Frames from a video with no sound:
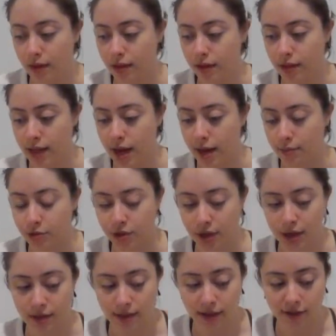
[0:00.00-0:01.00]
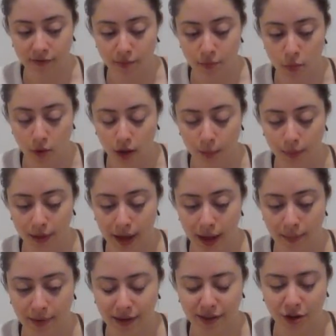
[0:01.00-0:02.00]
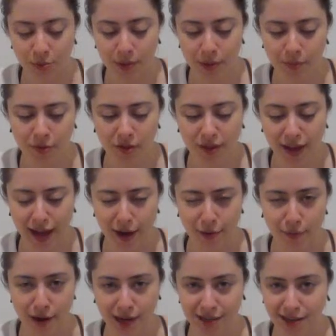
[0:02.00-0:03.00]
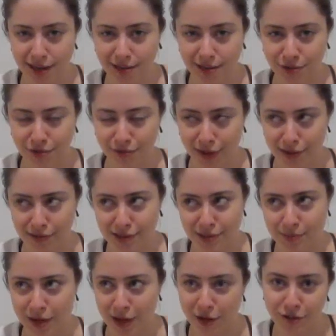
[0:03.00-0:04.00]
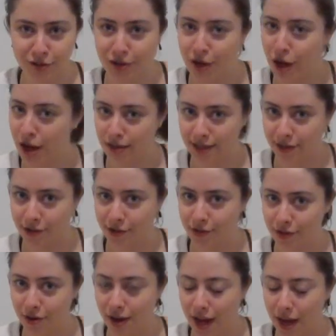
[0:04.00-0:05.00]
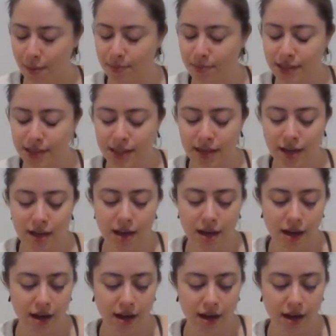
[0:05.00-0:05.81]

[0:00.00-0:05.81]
yeah, I'm trying to think of more, but I mean, there are people that like I recognize their faces, but I could not tell you their names.